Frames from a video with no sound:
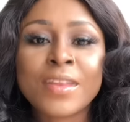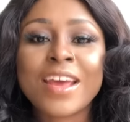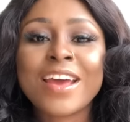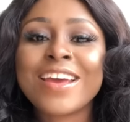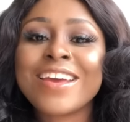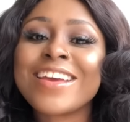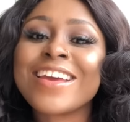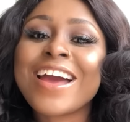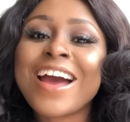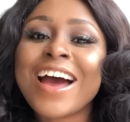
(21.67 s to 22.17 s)

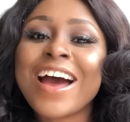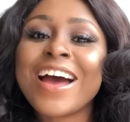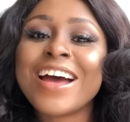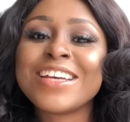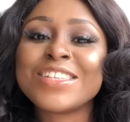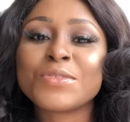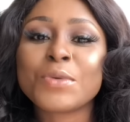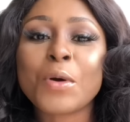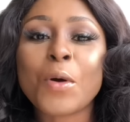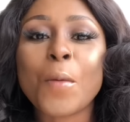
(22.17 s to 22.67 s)
Hey
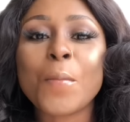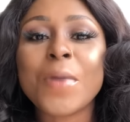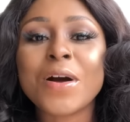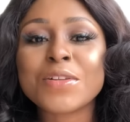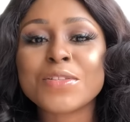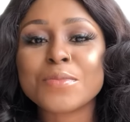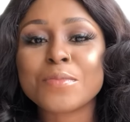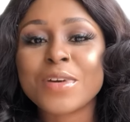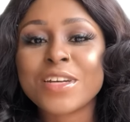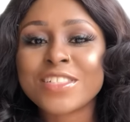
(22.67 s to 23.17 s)
guys, welcome back
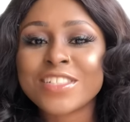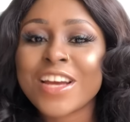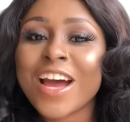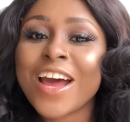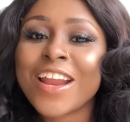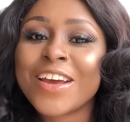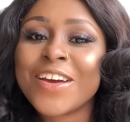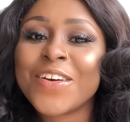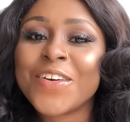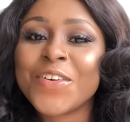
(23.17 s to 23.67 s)
to my
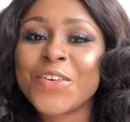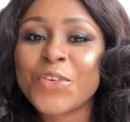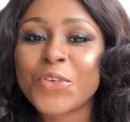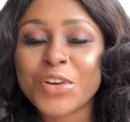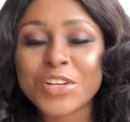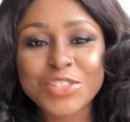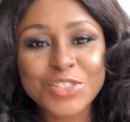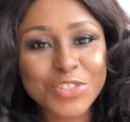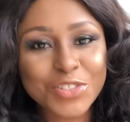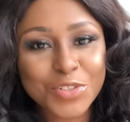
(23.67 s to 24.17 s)
channel.
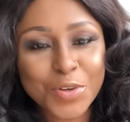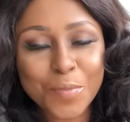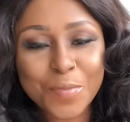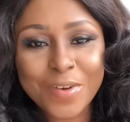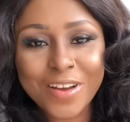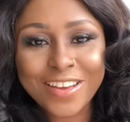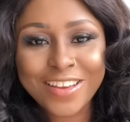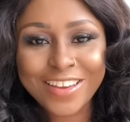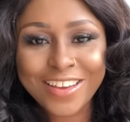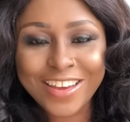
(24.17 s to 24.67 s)
Gracious
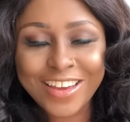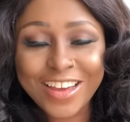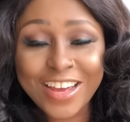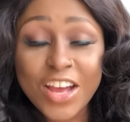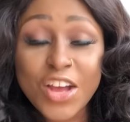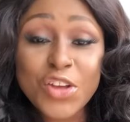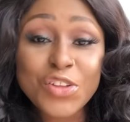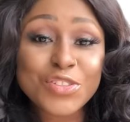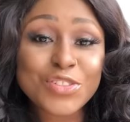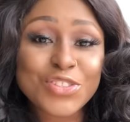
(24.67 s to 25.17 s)
Chioma here.
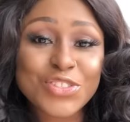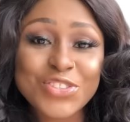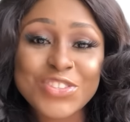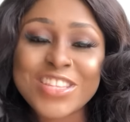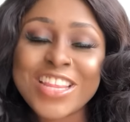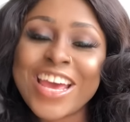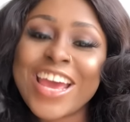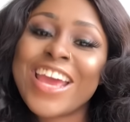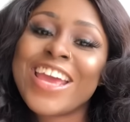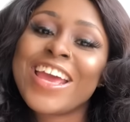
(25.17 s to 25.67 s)

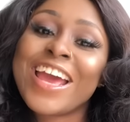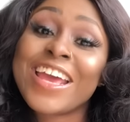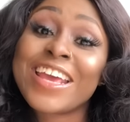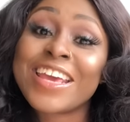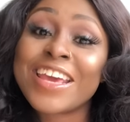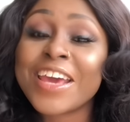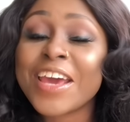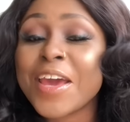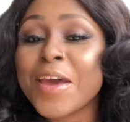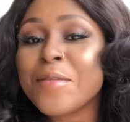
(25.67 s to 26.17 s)
Today I
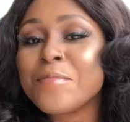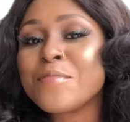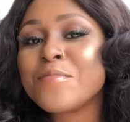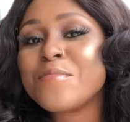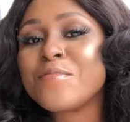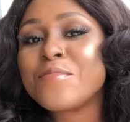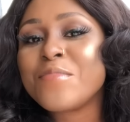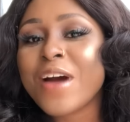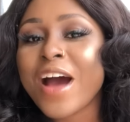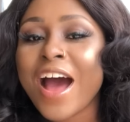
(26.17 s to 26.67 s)
came
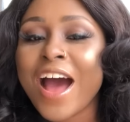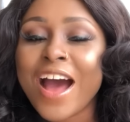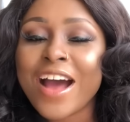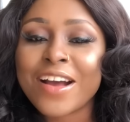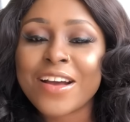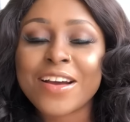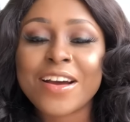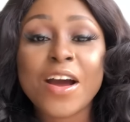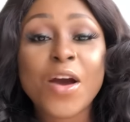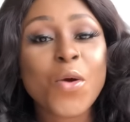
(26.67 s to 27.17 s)

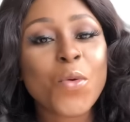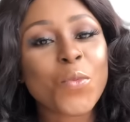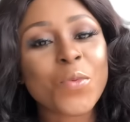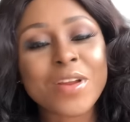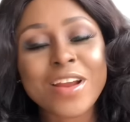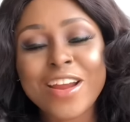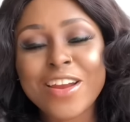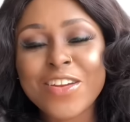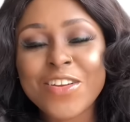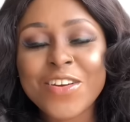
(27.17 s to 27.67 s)
back with
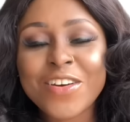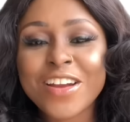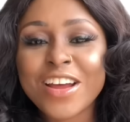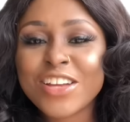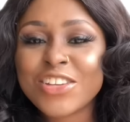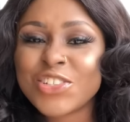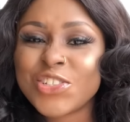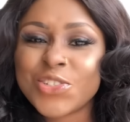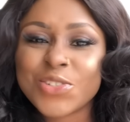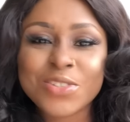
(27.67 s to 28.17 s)
another
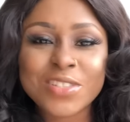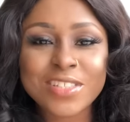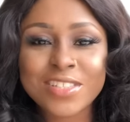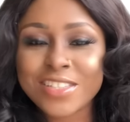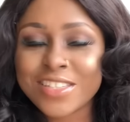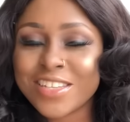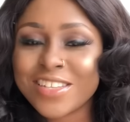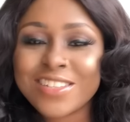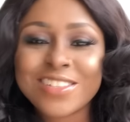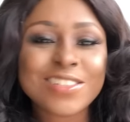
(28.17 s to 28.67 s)

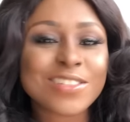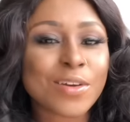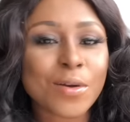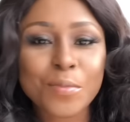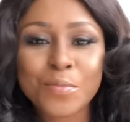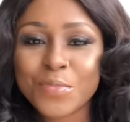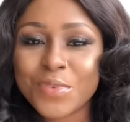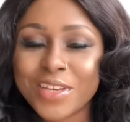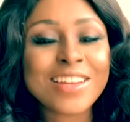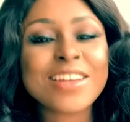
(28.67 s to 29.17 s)
juicy
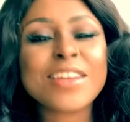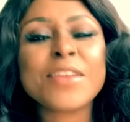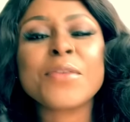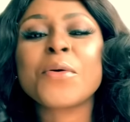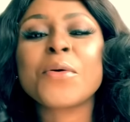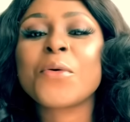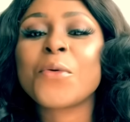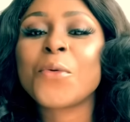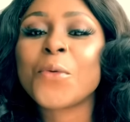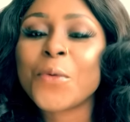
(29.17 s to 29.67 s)
topic. The
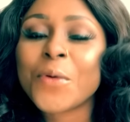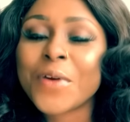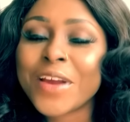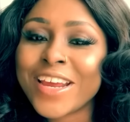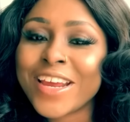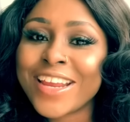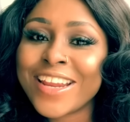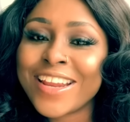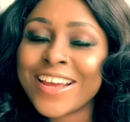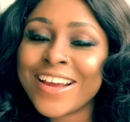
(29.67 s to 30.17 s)

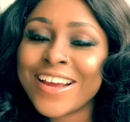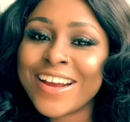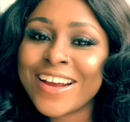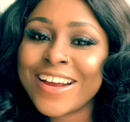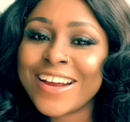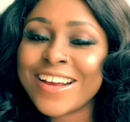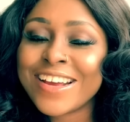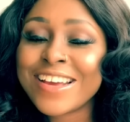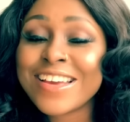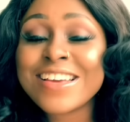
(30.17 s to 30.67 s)
queen
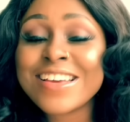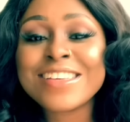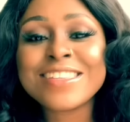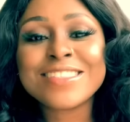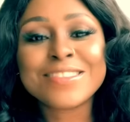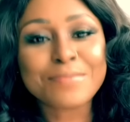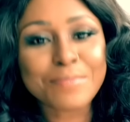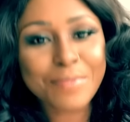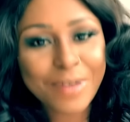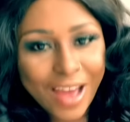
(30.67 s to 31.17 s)
is
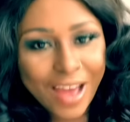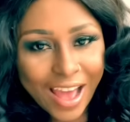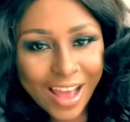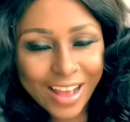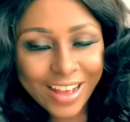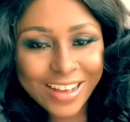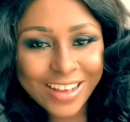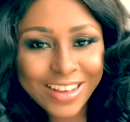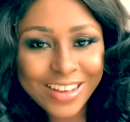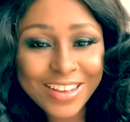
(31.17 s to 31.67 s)
back
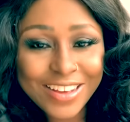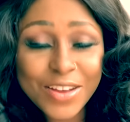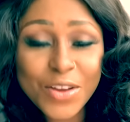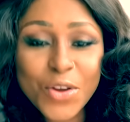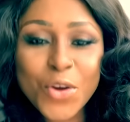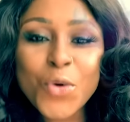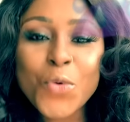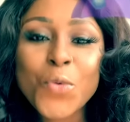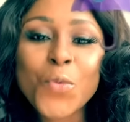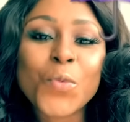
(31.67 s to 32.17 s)

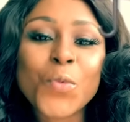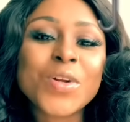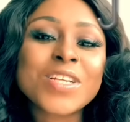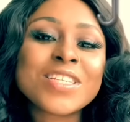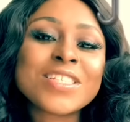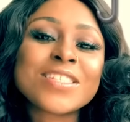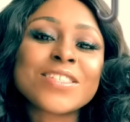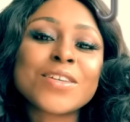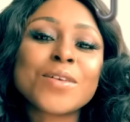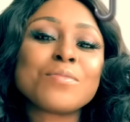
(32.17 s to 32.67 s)
with
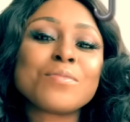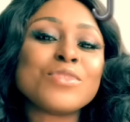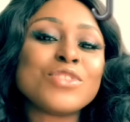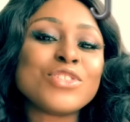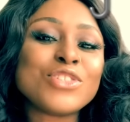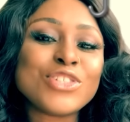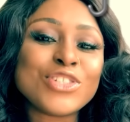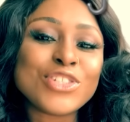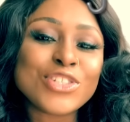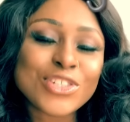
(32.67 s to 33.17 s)
some
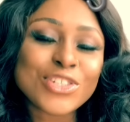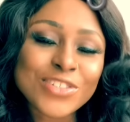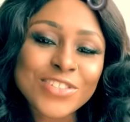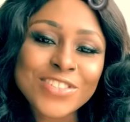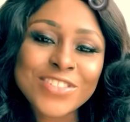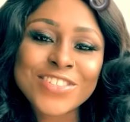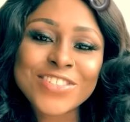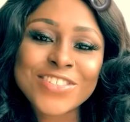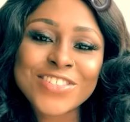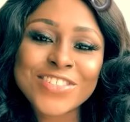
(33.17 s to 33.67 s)

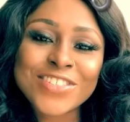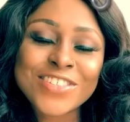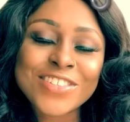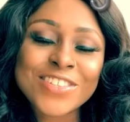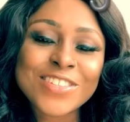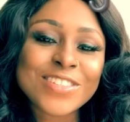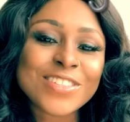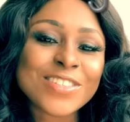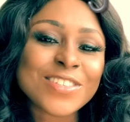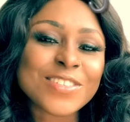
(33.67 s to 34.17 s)
juice
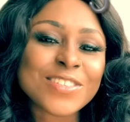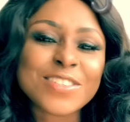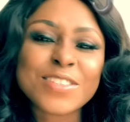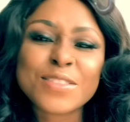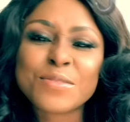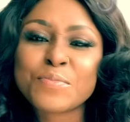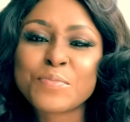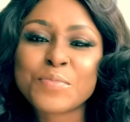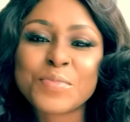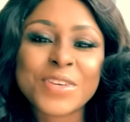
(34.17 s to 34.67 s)
to
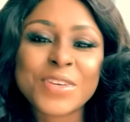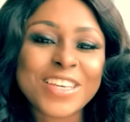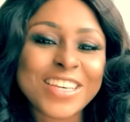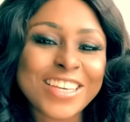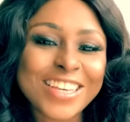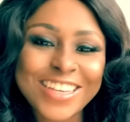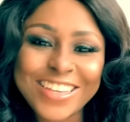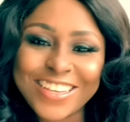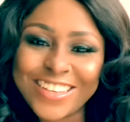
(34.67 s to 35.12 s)
spear.